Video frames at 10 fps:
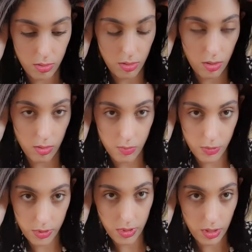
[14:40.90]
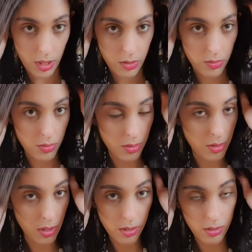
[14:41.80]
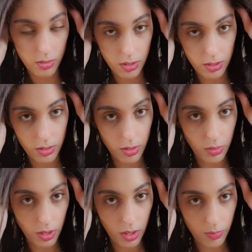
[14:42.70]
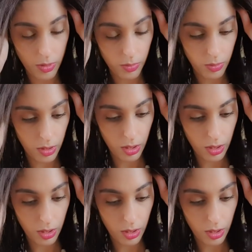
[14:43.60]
combs attached to the side. So let's see what happens when